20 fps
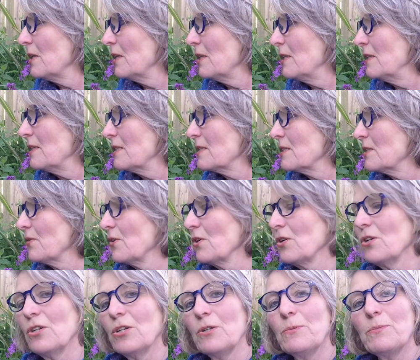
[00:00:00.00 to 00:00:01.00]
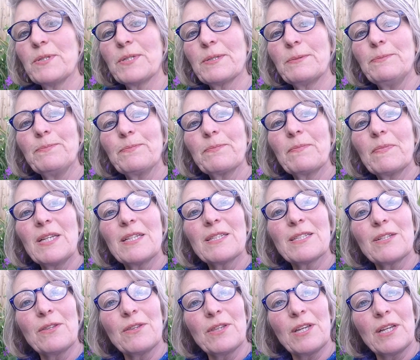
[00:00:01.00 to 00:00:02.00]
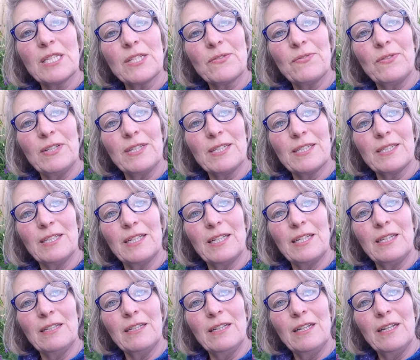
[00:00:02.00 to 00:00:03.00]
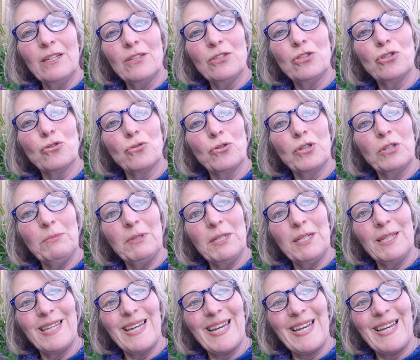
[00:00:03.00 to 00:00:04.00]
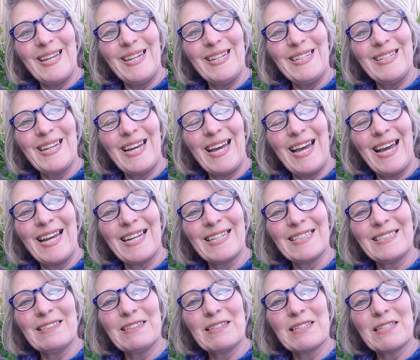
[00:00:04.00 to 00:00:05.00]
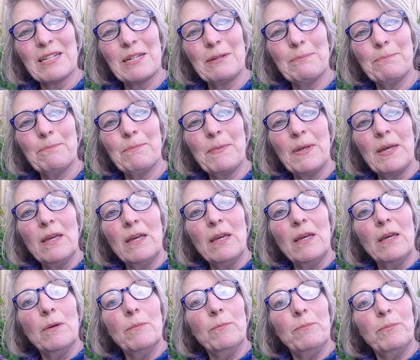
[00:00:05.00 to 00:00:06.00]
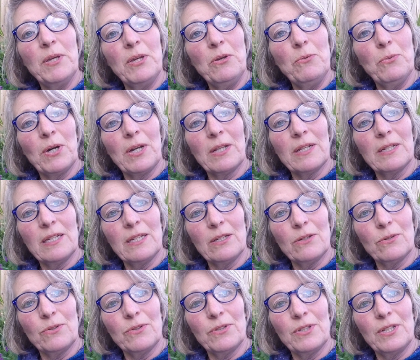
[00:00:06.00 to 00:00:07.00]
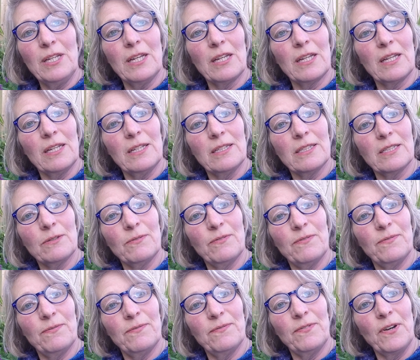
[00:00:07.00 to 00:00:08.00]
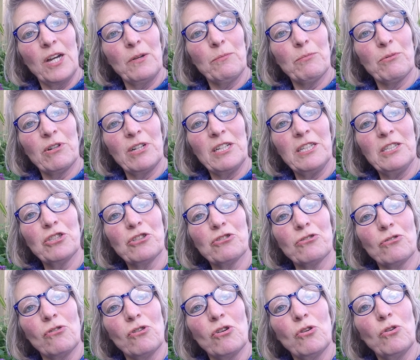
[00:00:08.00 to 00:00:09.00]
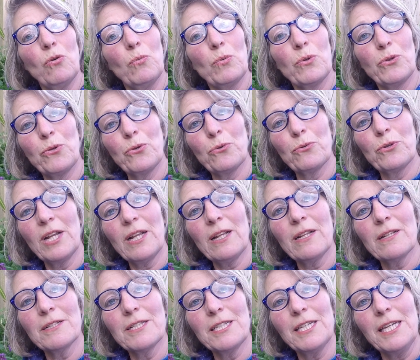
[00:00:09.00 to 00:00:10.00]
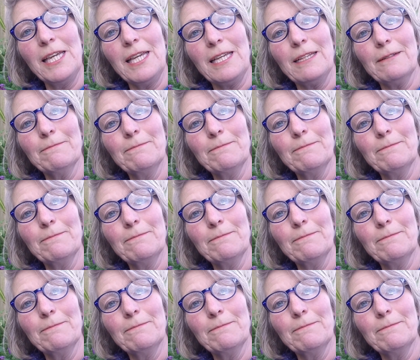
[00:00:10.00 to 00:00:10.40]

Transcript: list of herbs. So thanks for listening. Join me again, and be well and healthy, and get vibrantly strong with your nettle tea.